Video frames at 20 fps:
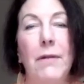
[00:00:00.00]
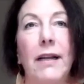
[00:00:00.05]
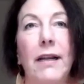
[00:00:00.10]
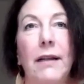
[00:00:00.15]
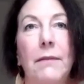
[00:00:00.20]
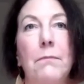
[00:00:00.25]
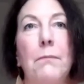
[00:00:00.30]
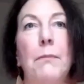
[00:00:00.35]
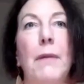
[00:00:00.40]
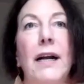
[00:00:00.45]

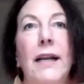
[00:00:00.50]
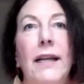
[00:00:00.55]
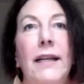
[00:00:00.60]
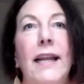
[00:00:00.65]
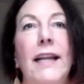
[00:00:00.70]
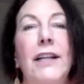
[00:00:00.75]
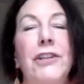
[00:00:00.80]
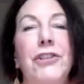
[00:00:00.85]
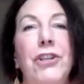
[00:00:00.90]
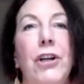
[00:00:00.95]
My
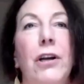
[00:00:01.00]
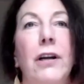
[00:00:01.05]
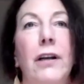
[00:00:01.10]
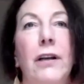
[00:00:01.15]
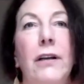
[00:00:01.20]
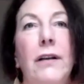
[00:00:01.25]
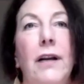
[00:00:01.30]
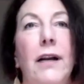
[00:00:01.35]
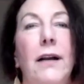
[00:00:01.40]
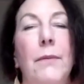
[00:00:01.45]

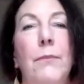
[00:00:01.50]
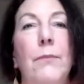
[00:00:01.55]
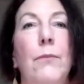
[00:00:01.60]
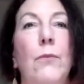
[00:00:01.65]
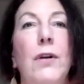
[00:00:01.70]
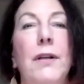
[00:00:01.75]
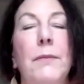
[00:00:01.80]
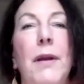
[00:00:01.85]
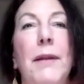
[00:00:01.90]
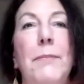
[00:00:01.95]
HR,
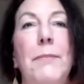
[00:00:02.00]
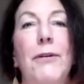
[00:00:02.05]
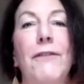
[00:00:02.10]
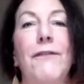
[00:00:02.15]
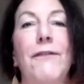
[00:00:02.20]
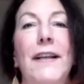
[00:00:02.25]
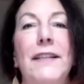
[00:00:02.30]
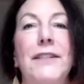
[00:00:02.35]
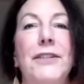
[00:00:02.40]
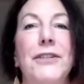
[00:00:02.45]
one of my
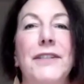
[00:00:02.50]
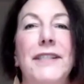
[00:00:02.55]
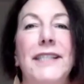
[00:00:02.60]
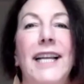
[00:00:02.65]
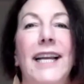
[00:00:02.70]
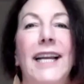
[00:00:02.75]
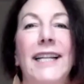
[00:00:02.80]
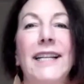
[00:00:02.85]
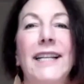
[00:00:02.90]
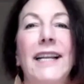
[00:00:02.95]
professors
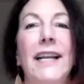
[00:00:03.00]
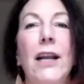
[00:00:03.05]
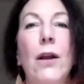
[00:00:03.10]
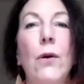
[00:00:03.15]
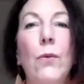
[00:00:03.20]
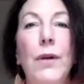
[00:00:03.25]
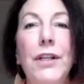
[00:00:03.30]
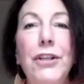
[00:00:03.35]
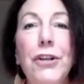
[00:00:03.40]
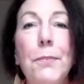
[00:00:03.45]
said,
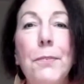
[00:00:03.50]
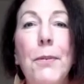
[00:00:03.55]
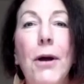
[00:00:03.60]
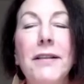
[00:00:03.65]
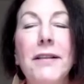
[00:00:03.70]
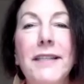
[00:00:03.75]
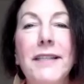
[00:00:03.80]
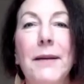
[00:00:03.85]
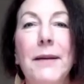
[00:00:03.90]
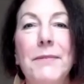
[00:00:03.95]
when your
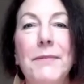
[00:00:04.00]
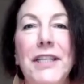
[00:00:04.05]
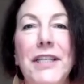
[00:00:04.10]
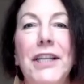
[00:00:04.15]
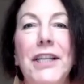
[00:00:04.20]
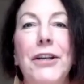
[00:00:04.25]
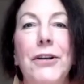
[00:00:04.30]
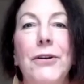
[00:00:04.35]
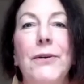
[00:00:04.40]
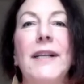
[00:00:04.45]
boss comes
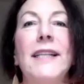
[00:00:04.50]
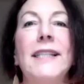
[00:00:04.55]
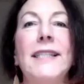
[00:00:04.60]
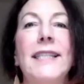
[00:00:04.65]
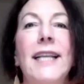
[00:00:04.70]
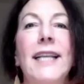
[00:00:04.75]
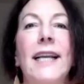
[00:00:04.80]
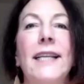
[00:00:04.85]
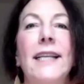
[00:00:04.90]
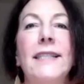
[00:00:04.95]
to you and
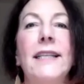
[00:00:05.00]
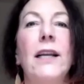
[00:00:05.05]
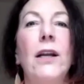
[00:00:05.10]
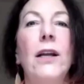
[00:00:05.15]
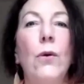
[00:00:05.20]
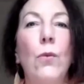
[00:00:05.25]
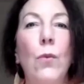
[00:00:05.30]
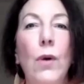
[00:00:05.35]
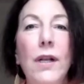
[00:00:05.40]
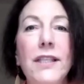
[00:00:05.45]
says,
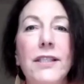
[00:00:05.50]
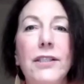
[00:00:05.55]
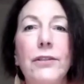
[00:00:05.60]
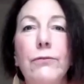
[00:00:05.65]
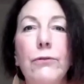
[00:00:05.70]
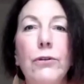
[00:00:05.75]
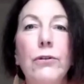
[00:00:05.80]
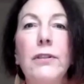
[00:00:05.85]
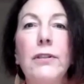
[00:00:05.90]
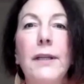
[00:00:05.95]
what's
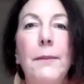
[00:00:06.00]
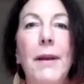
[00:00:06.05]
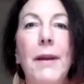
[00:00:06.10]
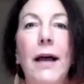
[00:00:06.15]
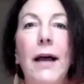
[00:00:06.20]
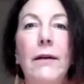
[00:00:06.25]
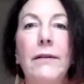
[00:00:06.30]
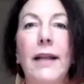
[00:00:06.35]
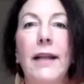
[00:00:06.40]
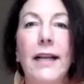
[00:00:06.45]
the rule
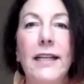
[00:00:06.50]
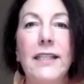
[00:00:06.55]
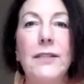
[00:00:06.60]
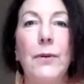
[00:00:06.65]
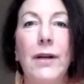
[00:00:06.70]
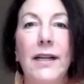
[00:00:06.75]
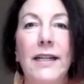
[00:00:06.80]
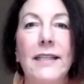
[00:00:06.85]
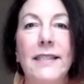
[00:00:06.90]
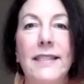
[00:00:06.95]
about X,
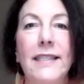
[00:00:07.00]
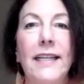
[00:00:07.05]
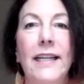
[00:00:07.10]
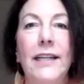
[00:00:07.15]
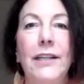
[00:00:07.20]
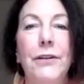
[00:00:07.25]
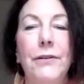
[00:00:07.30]
Y, and Z?